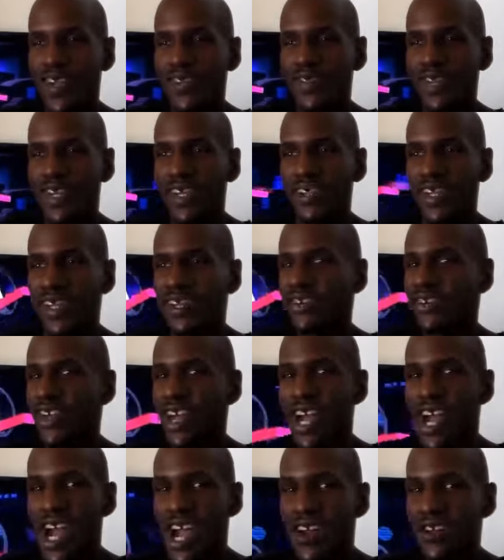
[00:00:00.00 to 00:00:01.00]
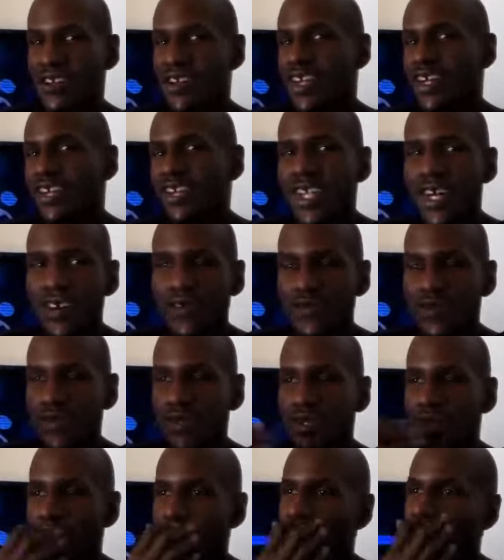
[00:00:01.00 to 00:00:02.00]
I think, like died or like left
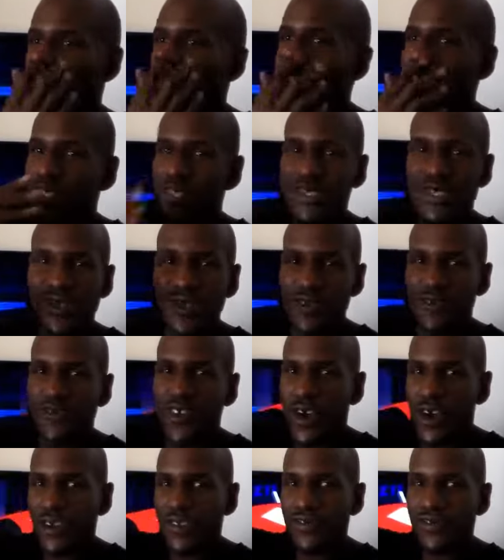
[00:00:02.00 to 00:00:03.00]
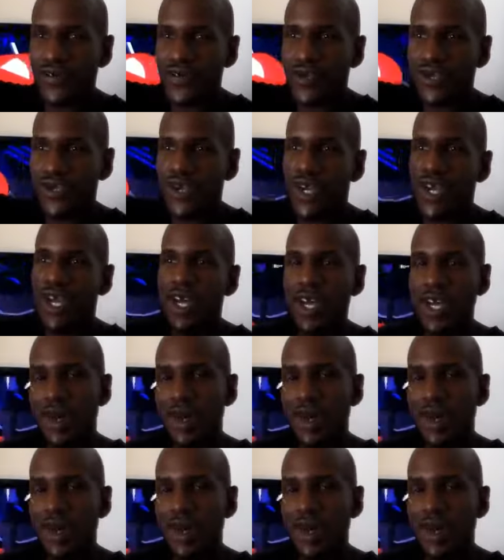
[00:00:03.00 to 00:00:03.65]
or something, because it's so far in the future.